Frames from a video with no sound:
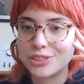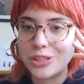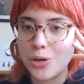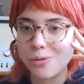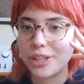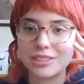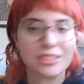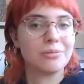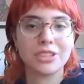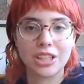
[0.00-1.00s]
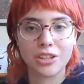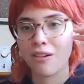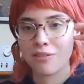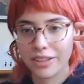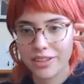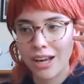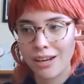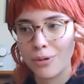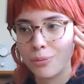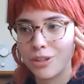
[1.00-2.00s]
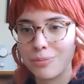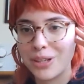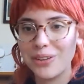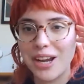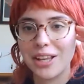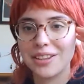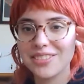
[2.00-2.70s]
So yeah, something of that album would be great.